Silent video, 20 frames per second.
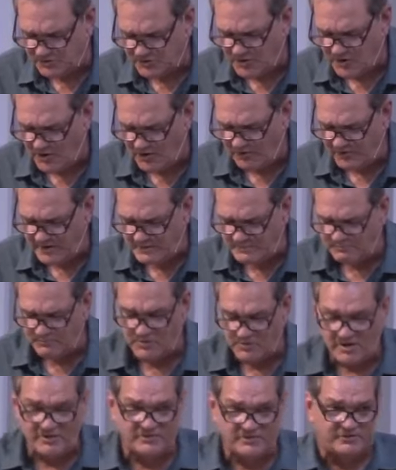to call them
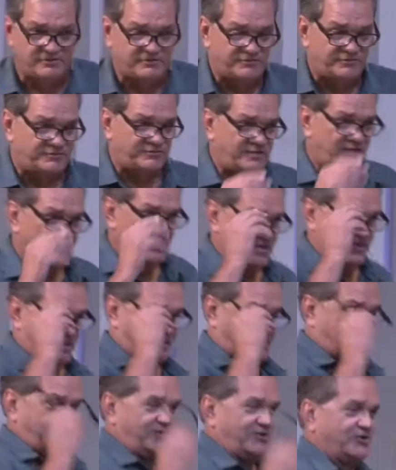brothers.
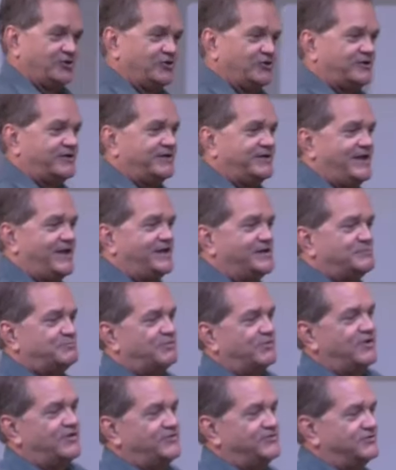You're looking at a
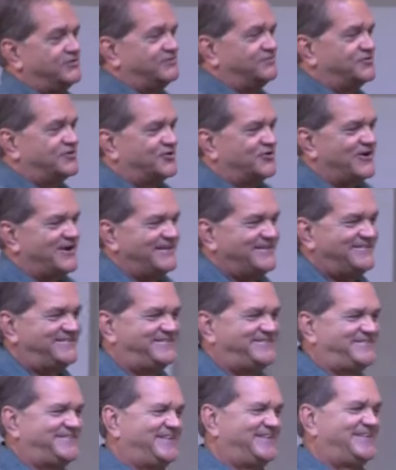brother of
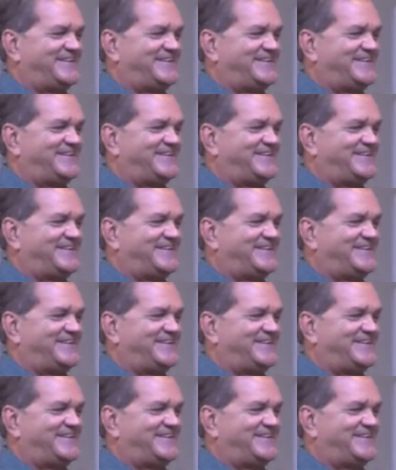Christ.